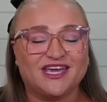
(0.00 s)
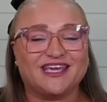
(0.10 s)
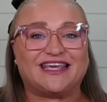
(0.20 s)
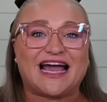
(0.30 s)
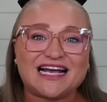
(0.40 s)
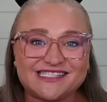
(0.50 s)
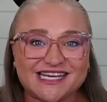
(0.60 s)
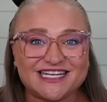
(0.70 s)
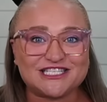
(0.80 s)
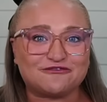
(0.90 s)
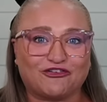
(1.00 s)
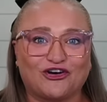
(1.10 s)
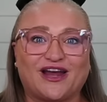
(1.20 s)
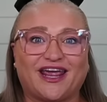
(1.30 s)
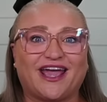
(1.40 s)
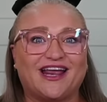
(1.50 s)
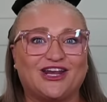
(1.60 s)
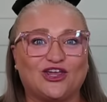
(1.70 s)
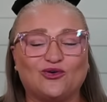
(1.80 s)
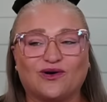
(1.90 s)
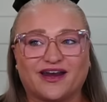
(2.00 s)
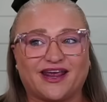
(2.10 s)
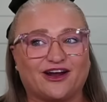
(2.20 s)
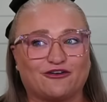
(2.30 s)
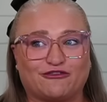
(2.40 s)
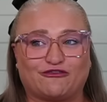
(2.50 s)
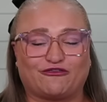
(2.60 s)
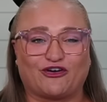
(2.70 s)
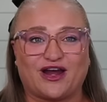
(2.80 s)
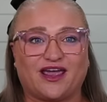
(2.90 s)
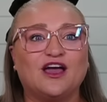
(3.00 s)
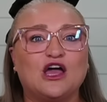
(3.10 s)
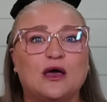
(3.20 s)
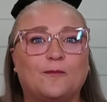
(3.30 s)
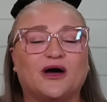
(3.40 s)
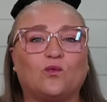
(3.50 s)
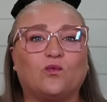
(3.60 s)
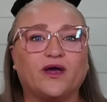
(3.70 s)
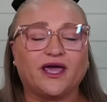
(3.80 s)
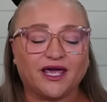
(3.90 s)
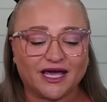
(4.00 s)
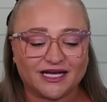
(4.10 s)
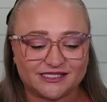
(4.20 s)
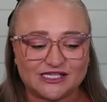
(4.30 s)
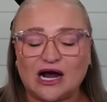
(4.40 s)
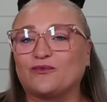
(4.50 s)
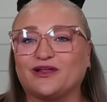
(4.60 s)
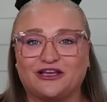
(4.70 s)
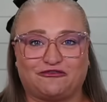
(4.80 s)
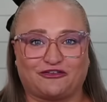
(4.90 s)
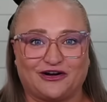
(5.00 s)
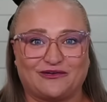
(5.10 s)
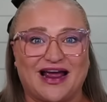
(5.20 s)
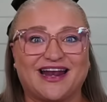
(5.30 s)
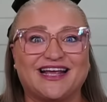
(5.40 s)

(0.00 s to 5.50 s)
Yes, it is free and you are here for free, but it's not really free, right?